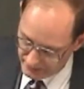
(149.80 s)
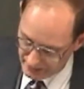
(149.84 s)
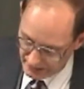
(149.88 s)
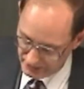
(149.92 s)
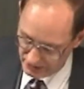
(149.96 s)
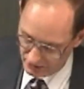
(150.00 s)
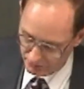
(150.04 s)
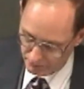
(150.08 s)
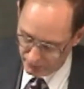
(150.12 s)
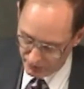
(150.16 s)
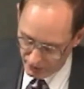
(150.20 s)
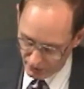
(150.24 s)

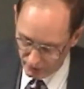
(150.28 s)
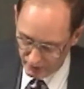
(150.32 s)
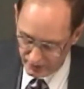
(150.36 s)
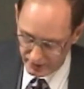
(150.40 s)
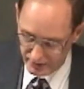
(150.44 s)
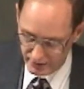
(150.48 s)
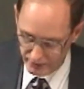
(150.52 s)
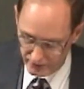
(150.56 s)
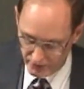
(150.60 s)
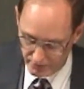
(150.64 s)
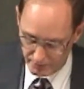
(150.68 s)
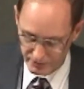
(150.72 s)
that the
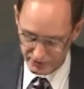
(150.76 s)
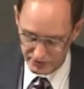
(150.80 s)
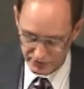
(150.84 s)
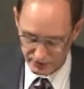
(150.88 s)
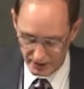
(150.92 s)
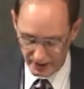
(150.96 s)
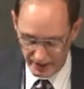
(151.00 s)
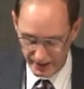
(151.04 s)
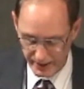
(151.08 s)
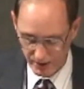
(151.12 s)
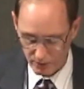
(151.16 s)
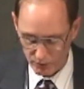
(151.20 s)
period of the
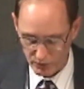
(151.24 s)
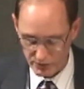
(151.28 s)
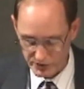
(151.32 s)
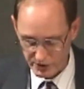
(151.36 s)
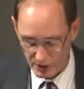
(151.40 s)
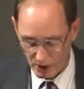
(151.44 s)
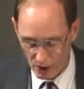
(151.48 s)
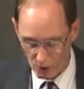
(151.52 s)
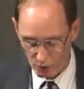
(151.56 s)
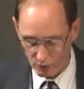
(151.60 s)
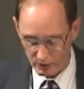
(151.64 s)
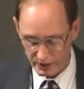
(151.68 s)
Messiah
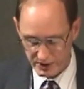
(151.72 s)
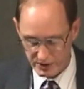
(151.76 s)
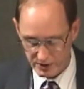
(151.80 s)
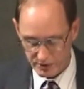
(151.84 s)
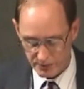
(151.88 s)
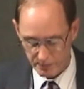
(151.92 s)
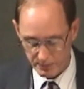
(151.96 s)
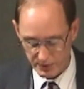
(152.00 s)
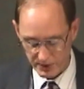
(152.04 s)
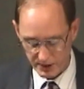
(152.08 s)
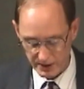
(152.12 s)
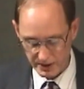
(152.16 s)
was only
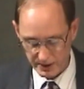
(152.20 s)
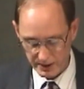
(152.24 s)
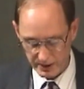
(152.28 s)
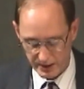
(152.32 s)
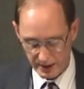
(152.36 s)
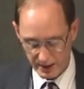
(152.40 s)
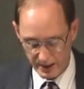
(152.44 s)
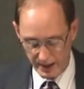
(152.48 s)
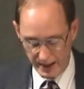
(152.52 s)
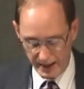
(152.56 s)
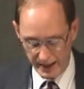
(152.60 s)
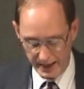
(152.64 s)
to
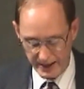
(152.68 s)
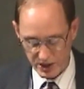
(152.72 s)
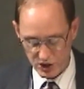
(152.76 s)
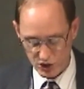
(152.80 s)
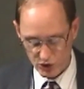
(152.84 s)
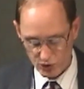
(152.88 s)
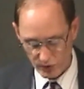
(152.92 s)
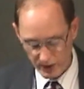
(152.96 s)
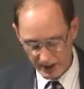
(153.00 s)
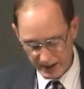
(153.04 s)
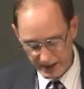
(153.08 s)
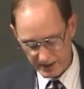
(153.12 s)
be
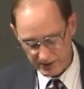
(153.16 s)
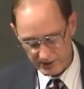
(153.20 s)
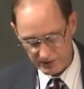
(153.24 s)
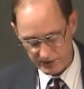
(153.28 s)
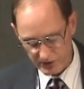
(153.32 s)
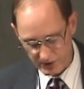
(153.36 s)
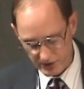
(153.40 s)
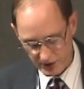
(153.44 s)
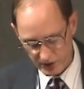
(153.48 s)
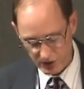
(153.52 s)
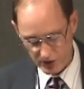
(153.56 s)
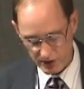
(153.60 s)
a
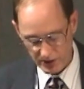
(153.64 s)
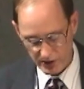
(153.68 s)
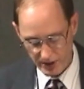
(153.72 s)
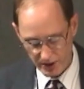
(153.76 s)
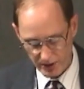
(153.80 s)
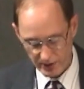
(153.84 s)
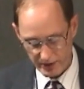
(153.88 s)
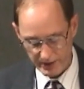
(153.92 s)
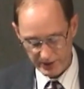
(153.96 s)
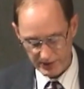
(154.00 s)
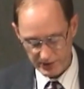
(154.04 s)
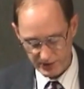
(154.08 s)

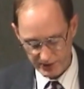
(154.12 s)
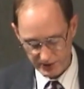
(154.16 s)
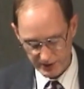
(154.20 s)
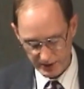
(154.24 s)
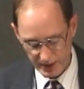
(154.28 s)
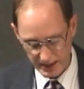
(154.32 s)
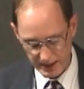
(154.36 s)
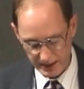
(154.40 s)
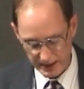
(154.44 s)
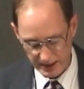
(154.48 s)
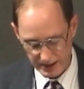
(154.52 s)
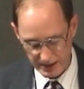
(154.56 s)
transitionary
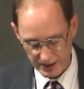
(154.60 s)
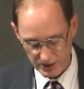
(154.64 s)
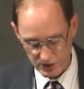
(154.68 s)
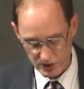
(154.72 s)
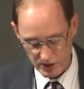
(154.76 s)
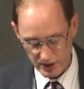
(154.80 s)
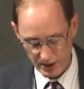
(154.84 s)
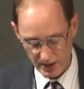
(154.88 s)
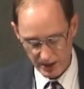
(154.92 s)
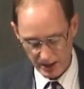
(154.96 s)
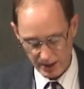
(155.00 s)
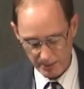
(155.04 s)

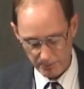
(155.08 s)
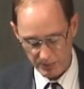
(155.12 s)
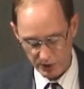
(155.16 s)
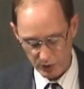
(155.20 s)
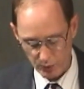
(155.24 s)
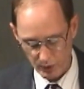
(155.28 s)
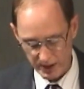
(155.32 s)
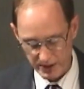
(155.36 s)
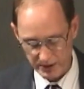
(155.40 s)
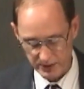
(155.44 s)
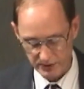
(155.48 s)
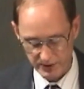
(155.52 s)
stage
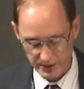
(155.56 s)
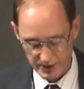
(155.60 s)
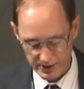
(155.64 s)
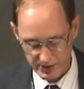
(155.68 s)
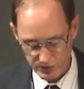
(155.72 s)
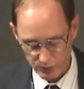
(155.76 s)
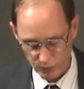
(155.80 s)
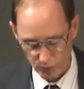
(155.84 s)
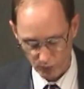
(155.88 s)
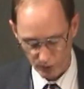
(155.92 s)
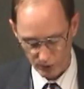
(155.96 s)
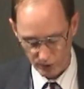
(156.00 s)
between
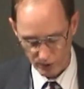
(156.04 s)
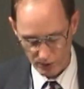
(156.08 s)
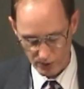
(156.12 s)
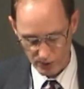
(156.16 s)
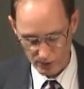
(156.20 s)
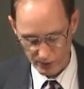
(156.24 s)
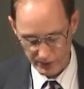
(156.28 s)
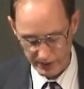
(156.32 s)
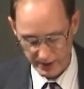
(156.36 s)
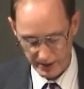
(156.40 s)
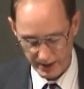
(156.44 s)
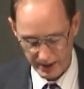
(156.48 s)
this
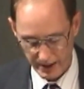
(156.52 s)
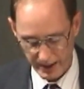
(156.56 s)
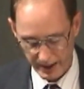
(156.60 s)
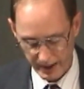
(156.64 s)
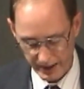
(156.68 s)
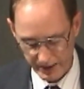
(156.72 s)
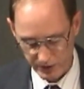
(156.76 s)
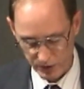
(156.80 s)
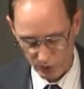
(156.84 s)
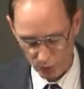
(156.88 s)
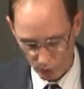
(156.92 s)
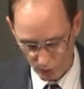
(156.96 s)
world
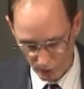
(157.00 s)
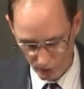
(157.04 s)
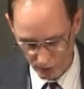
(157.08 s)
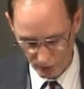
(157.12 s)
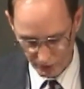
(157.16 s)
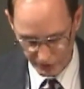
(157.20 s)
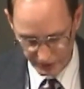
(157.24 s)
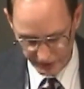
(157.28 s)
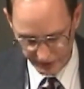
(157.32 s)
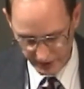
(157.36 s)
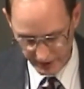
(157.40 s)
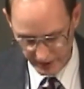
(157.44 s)
and the
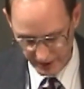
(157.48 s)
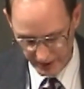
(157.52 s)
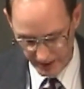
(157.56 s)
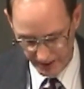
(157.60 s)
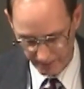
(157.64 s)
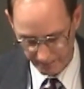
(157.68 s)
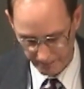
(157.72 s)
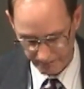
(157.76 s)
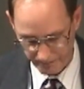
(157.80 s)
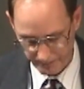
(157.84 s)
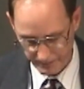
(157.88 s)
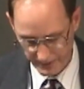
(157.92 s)
world to
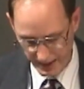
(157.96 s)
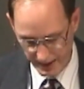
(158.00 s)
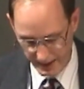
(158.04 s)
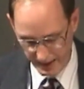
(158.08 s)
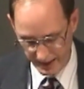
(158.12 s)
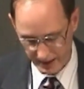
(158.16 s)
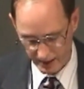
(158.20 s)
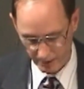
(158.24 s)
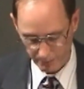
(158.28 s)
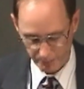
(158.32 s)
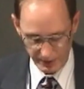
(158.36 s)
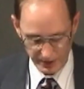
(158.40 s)
come,
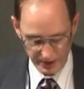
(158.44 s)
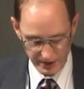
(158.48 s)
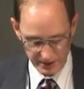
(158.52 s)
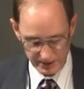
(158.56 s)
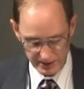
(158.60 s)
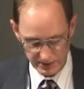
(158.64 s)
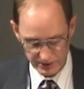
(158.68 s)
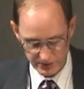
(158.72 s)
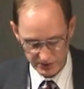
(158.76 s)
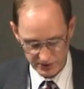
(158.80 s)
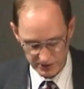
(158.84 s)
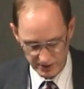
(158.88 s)
and
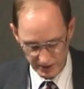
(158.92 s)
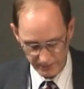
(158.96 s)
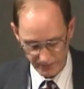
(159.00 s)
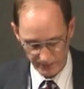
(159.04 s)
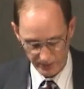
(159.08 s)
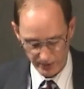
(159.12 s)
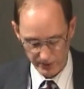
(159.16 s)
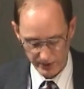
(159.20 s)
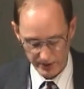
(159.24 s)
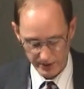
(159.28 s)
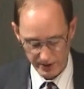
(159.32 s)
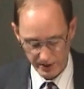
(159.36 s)
opinions
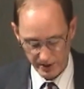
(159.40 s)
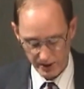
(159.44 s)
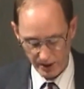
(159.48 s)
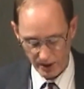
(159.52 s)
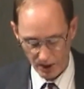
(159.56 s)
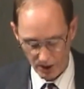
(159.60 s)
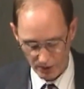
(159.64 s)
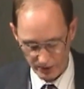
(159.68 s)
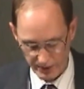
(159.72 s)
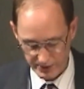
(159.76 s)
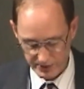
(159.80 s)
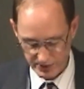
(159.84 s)
differed
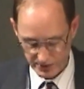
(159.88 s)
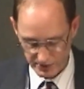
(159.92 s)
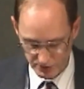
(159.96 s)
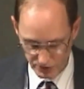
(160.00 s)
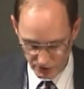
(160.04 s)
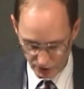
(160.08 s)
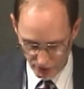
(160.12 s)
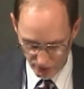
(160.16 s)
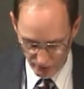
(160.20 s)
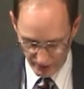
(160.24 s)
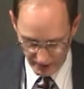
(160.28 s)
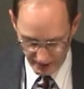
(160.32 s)
on its
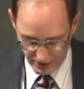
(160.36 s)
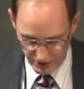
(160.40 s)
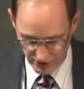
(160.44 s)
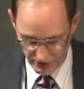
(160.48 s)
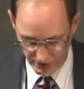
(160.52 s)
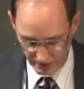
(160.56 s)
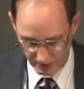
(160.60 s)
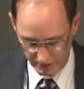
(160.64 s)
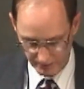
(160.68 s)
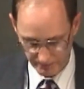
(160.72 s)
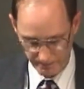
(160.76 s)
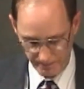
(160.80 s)

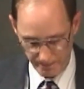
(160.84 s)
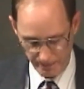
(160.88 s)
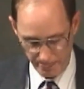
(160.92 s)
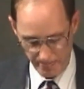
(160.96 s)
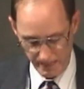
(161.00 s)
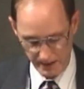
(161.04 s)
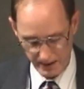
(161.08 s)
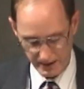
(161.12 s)
duration.